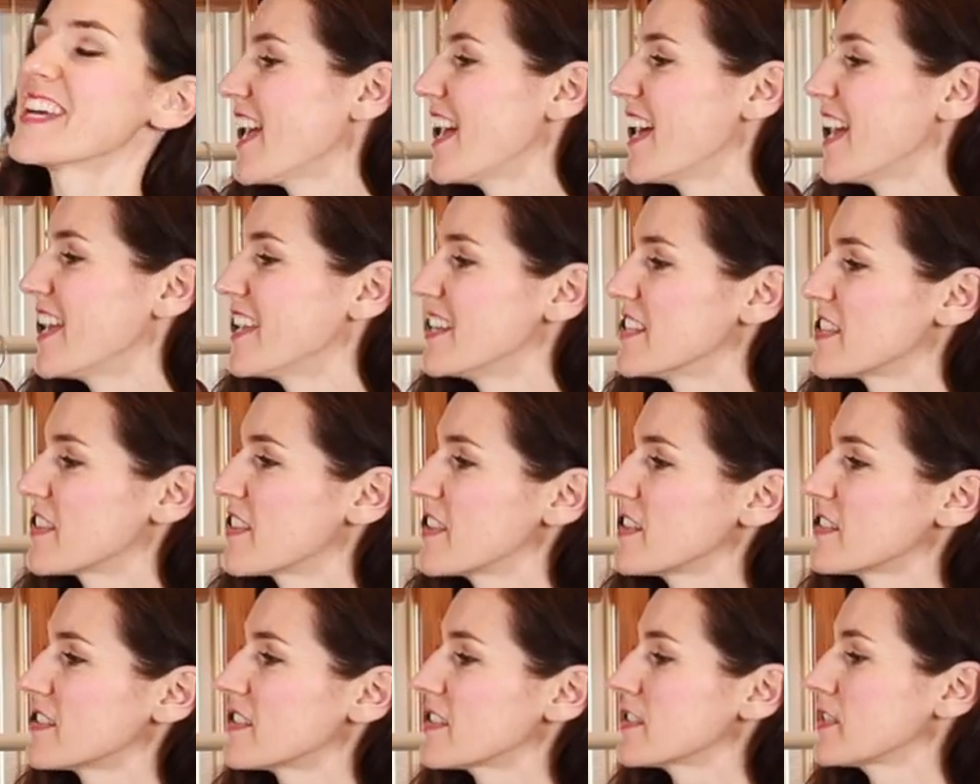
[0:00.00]
And
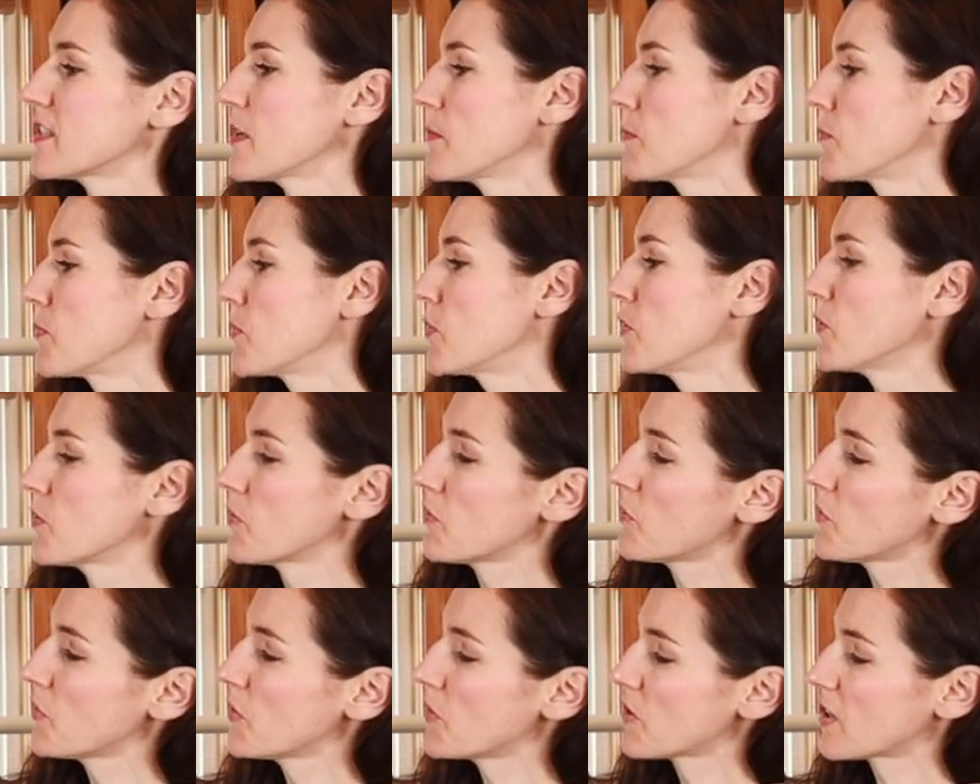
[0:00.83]
this is a
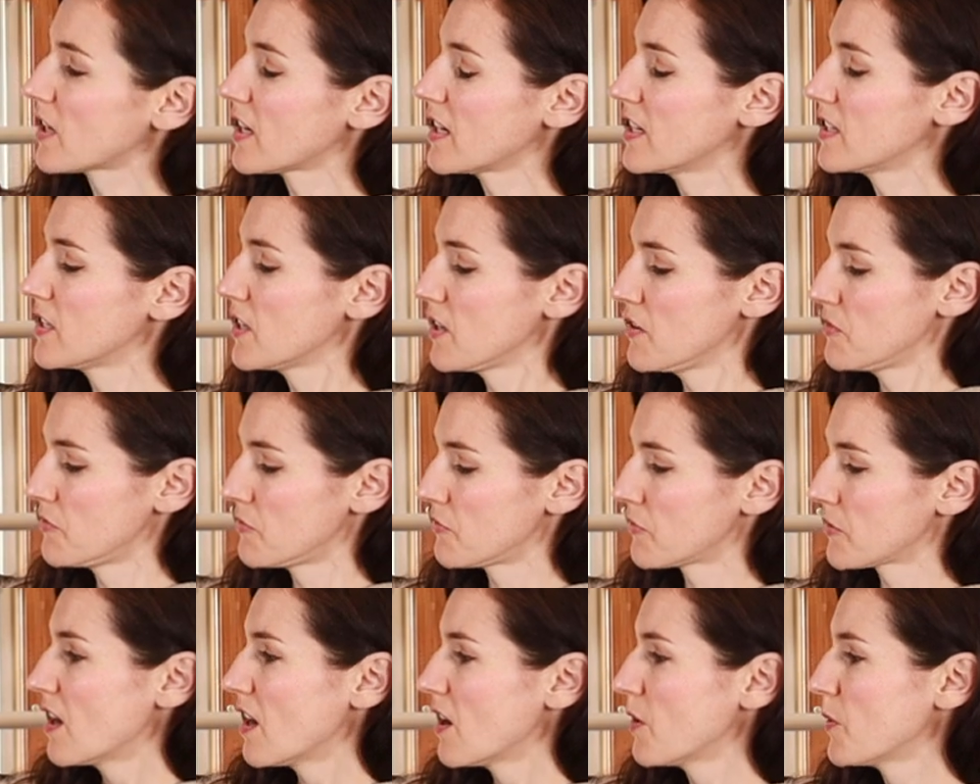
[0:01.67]
beautiful kind
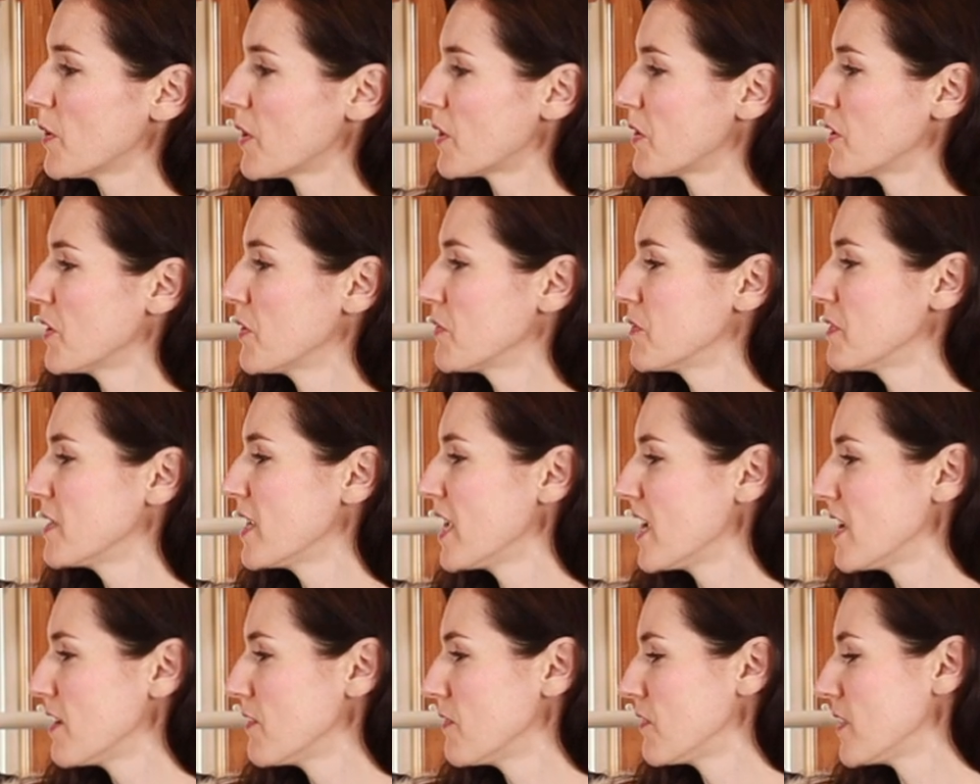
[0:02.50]
of, oh I don't know,
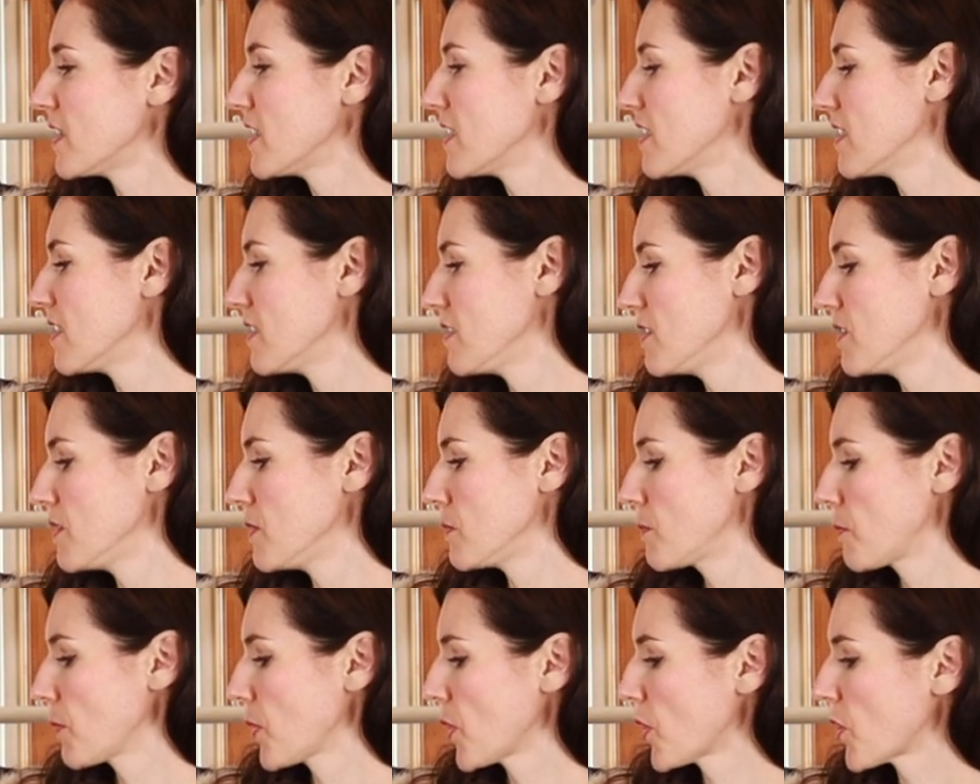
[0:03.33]

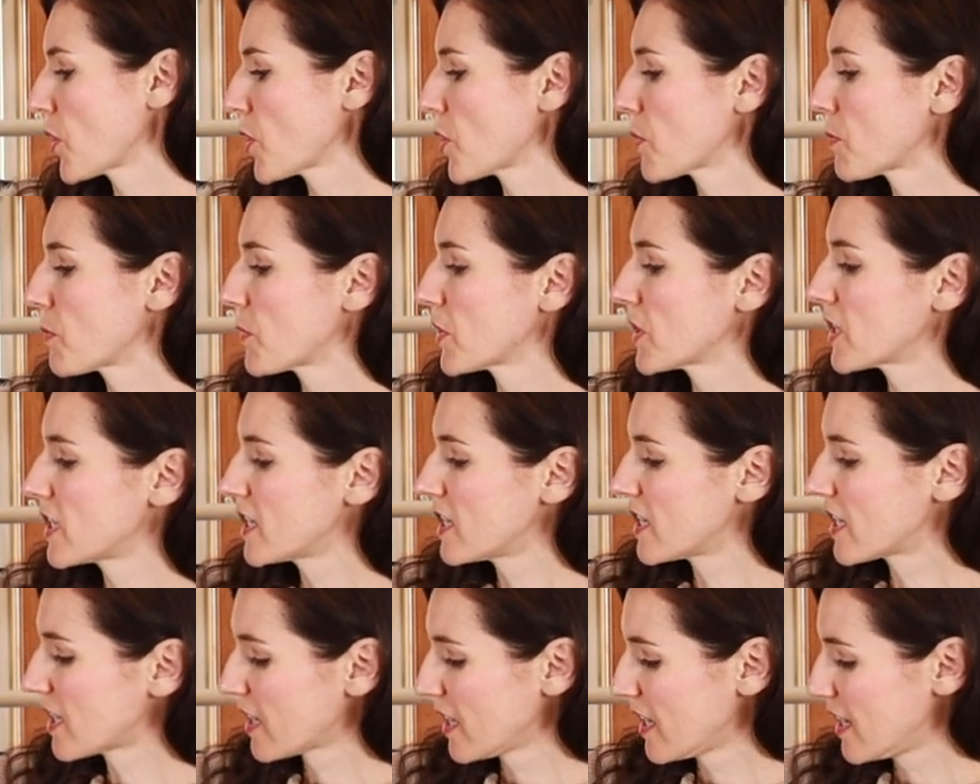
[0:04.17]
navy,
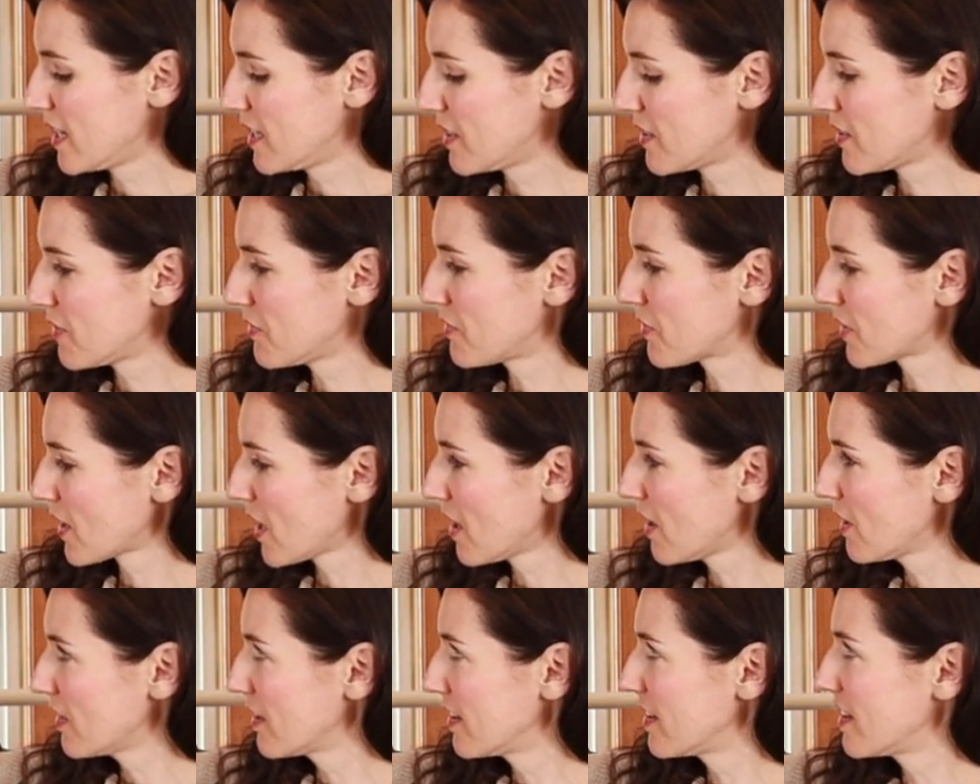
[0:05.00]
purpley kind of
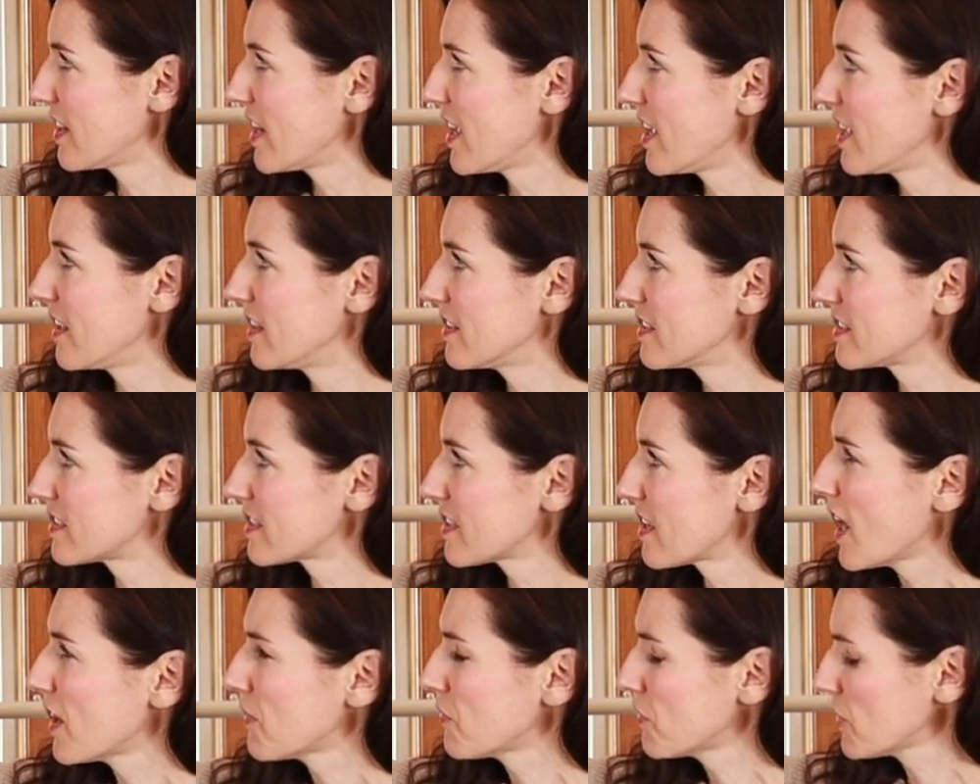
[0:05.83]
color and
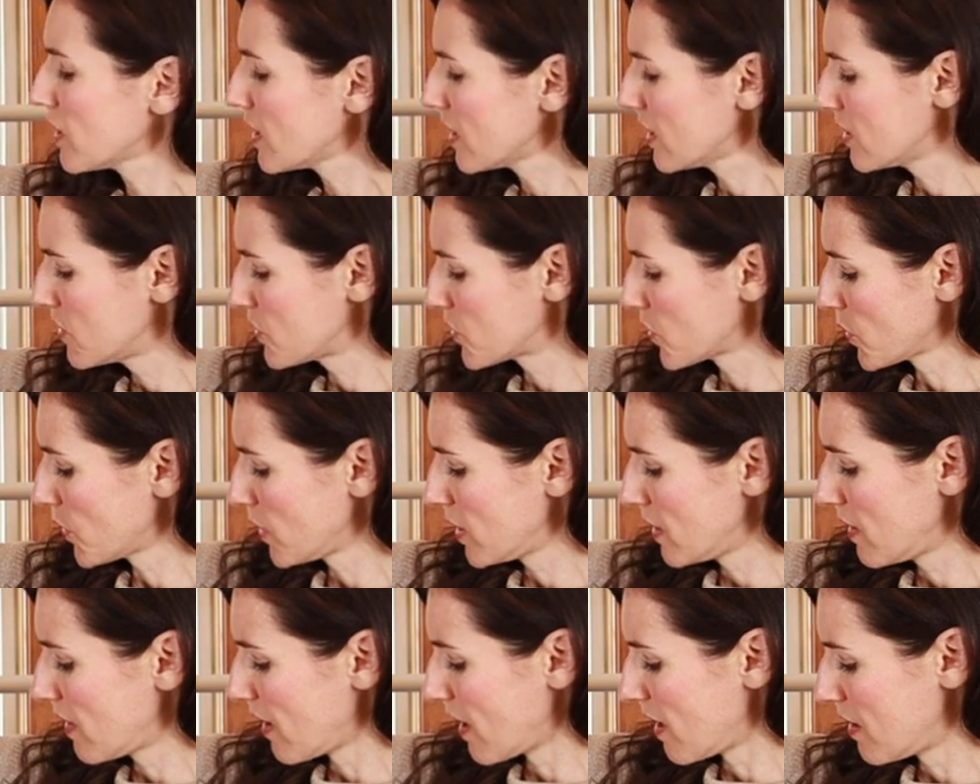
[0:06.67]
I've really
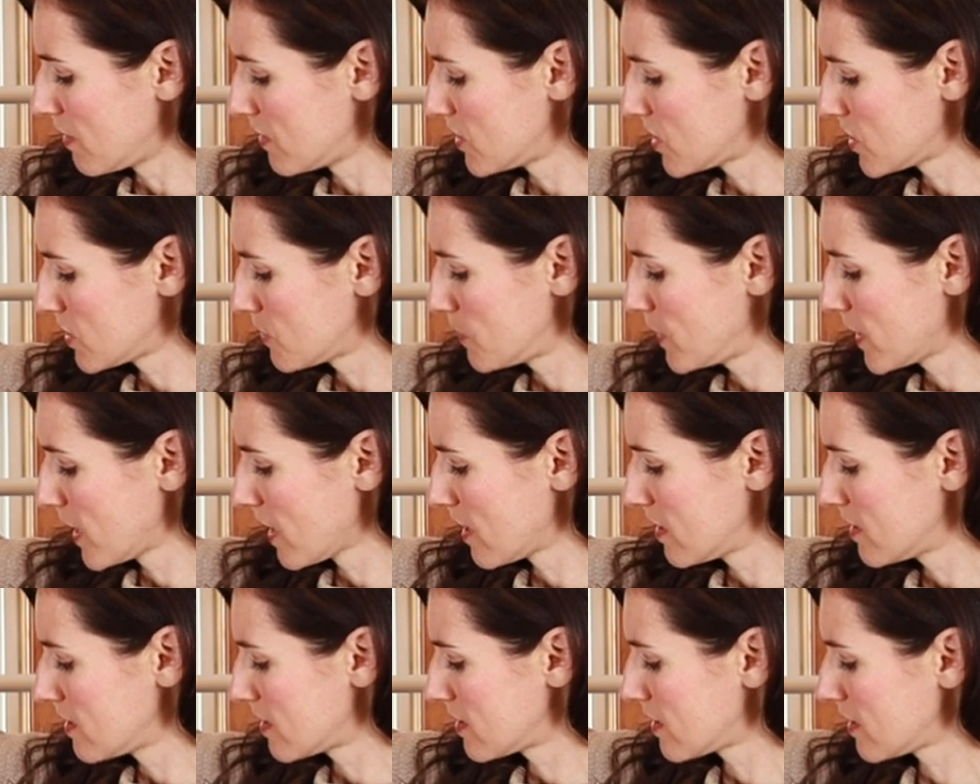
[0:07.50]
enjoyed that just
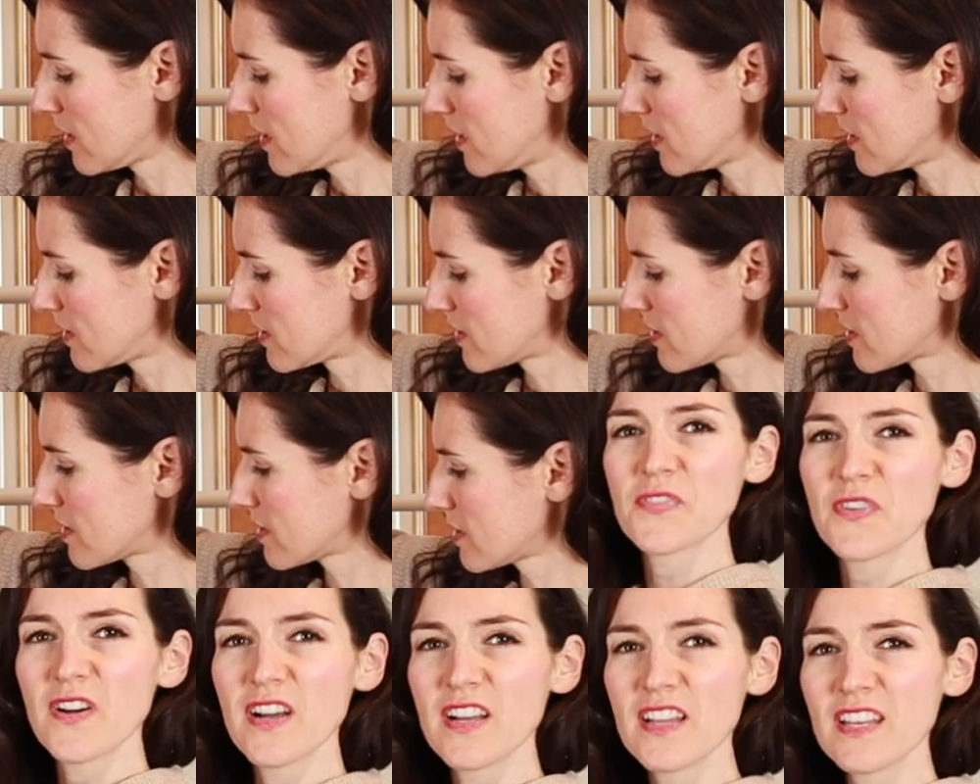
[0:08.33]
because it's
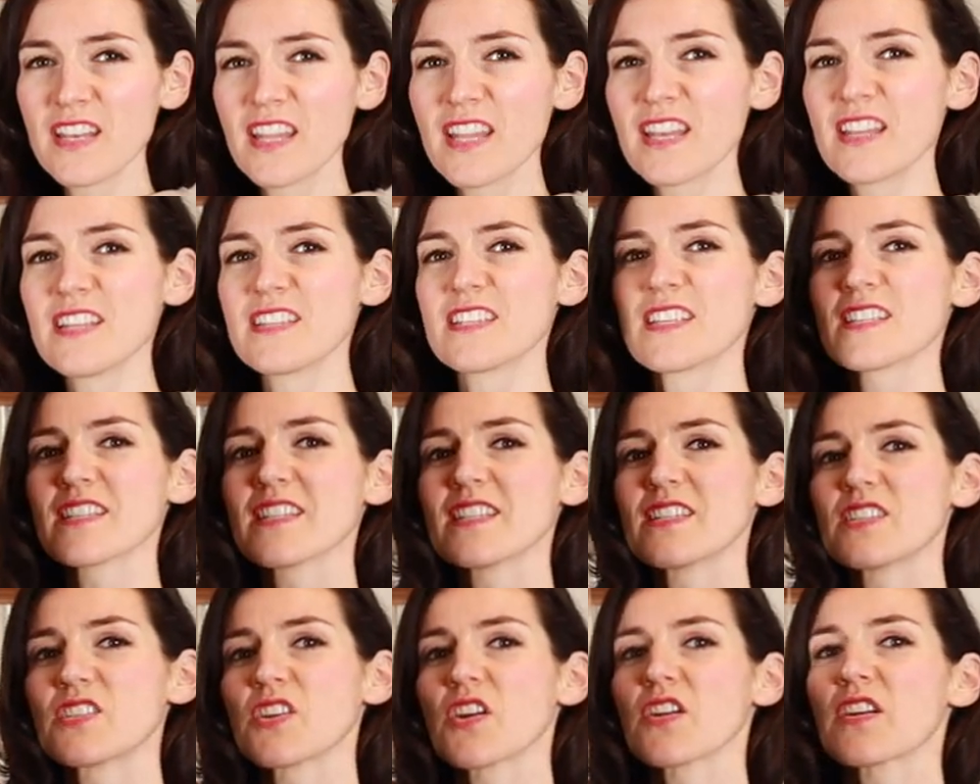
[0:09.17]
fun and it
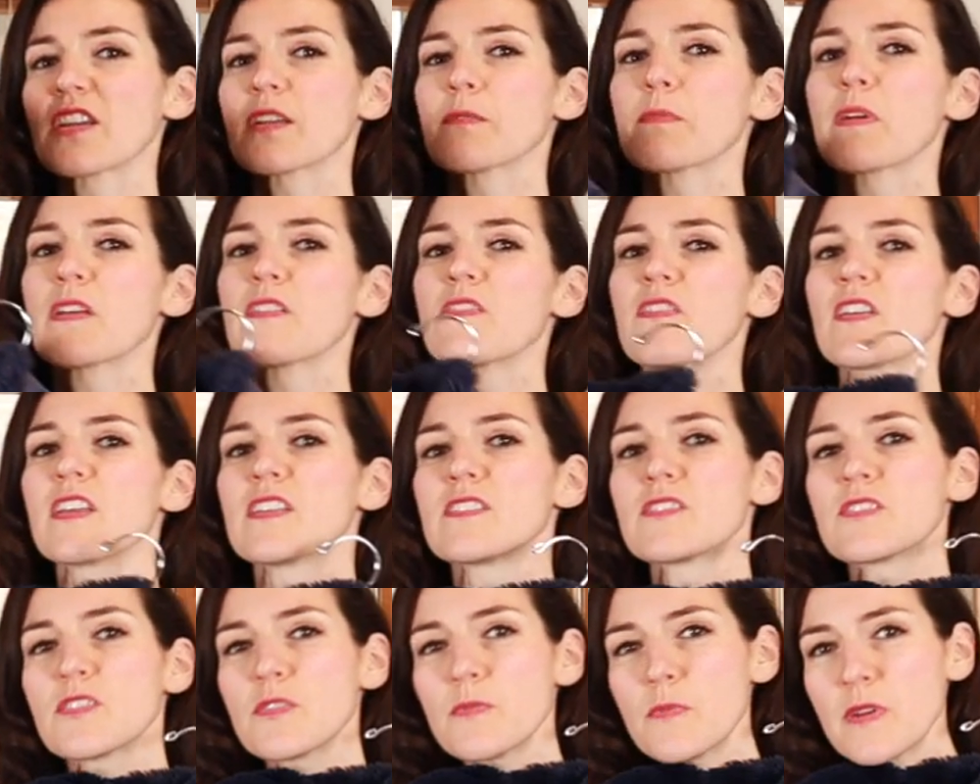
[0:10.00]
doesn't darken my
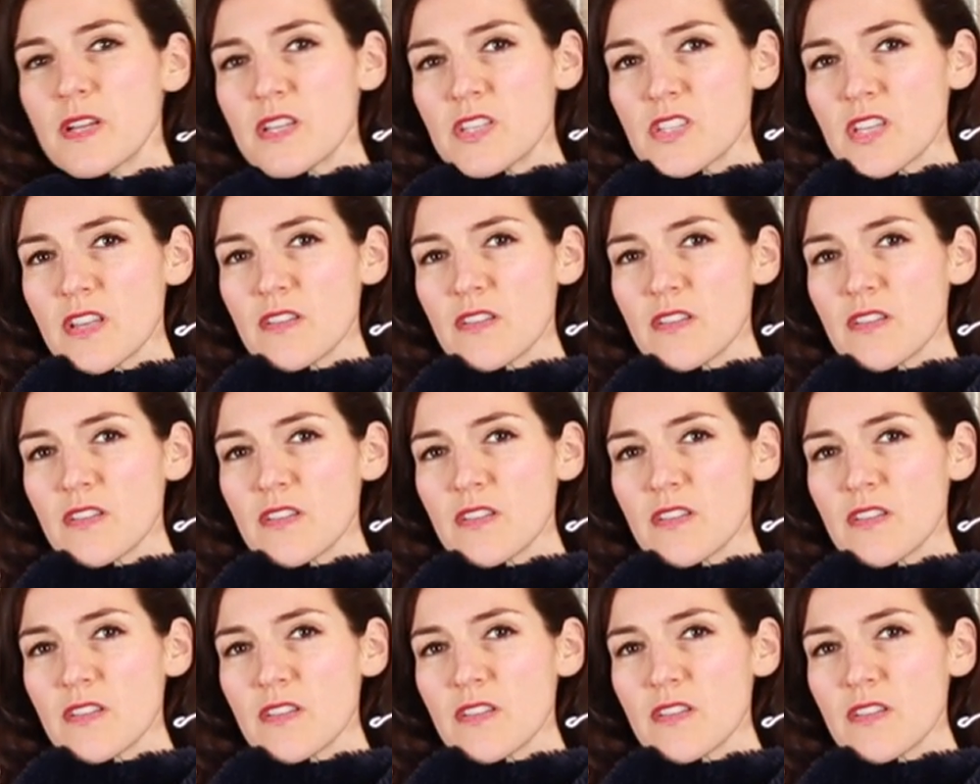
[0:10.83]
face too much.